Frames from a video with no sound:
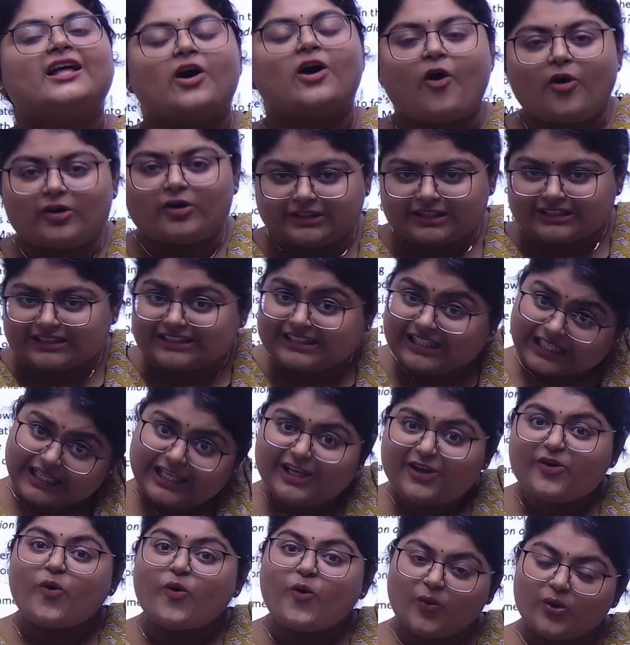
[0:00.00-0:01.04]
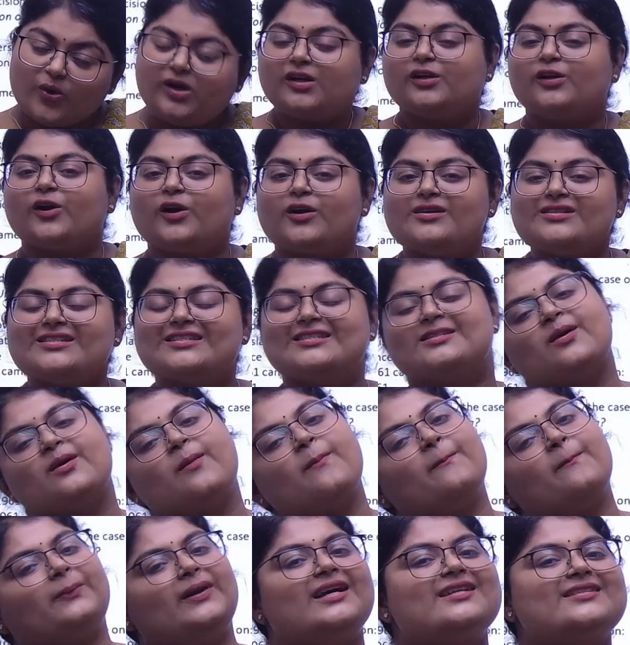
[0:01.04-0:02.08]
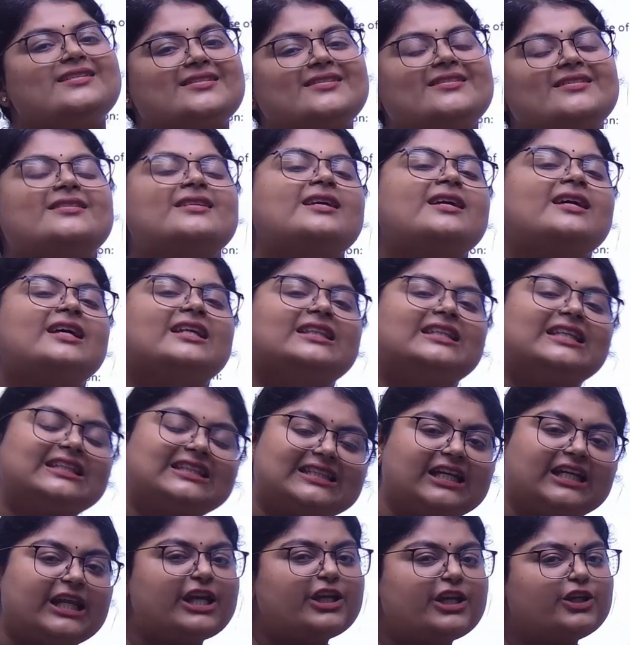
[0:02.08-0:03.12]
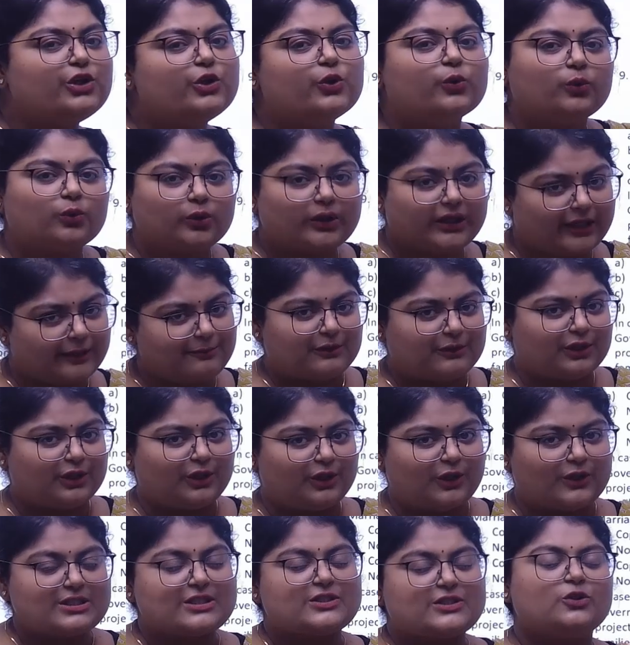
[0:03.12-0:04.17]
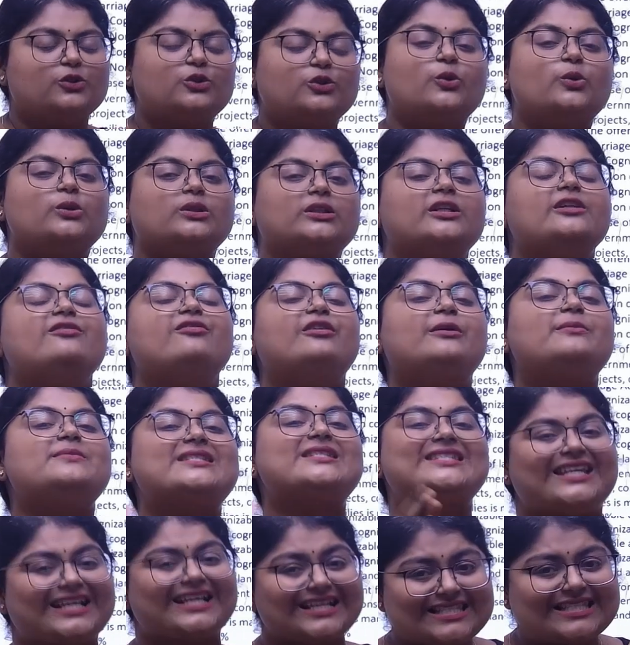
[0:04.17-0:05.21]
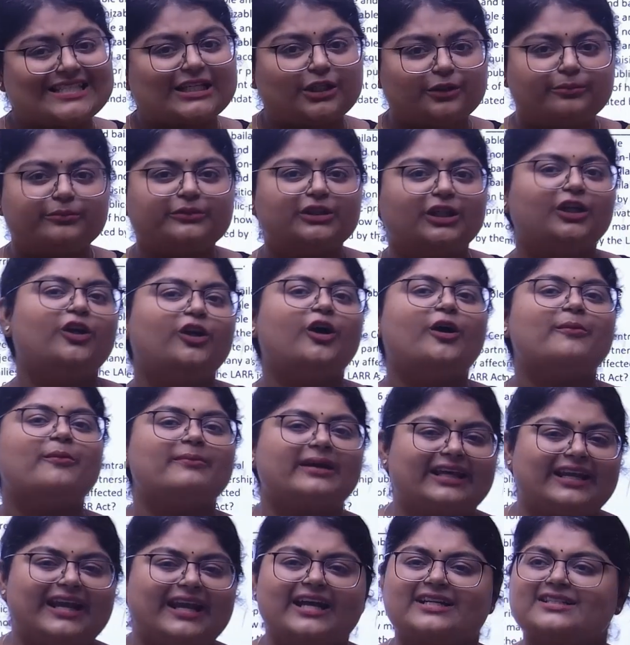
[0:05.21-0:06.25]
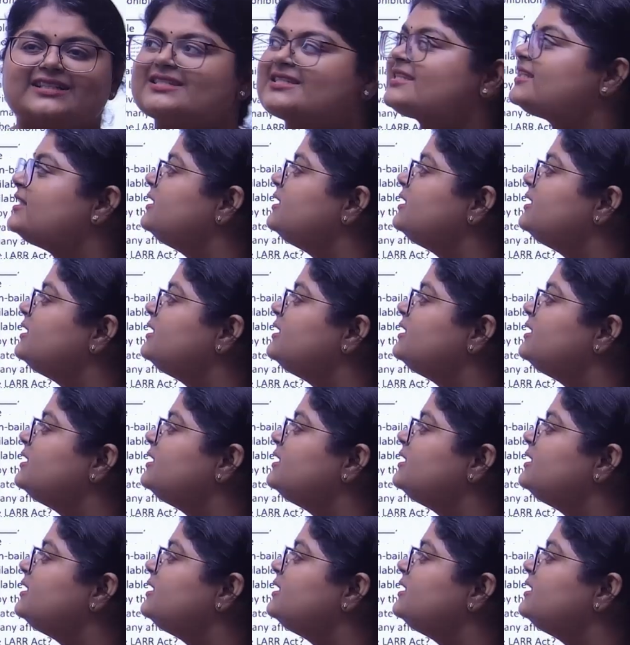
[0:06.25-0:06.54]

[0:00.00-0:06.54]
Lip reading: the 3 old laws plus the 3 new criminal laws. So total from 6 criminal law barracks,